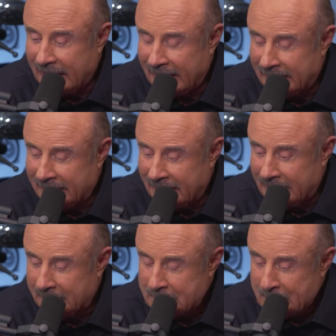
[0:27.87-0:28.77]
And
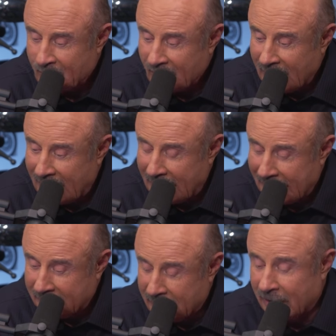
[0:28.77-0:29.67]
uh, mm. I,
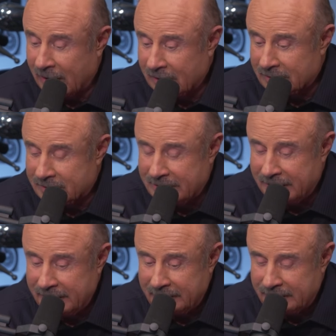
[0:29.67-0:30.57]
I, called
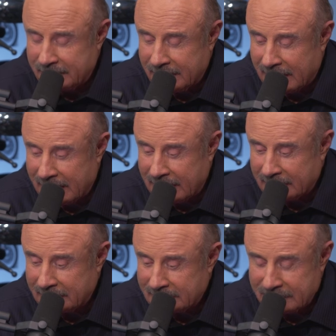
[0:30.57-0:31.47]
Steve uh,